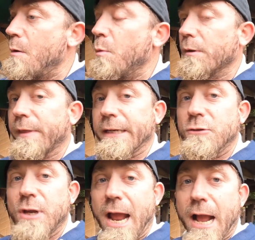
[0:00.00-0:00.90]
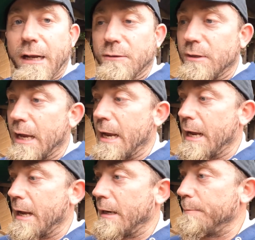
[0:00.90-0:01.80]
with like jacks
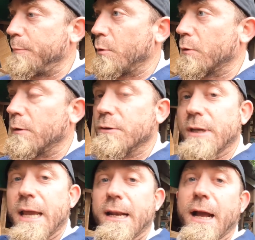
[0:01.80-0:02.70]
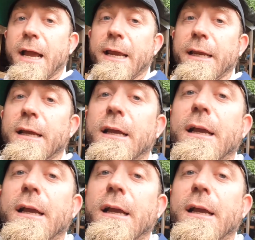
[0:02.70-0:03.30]
and boards, and I